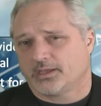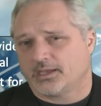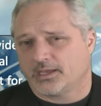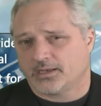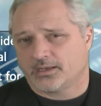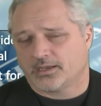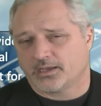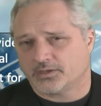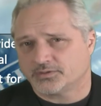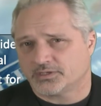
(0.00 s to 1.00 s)
in
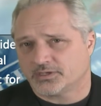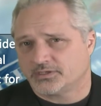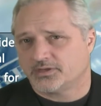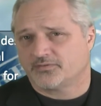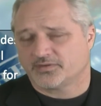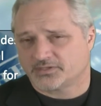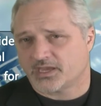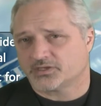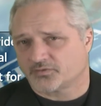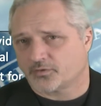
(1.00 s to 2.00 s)
using the
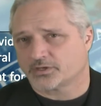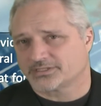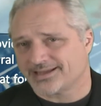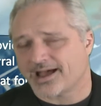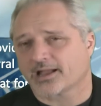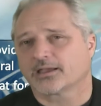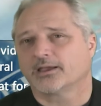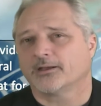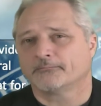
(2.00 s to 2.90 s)
TFSAs for a stock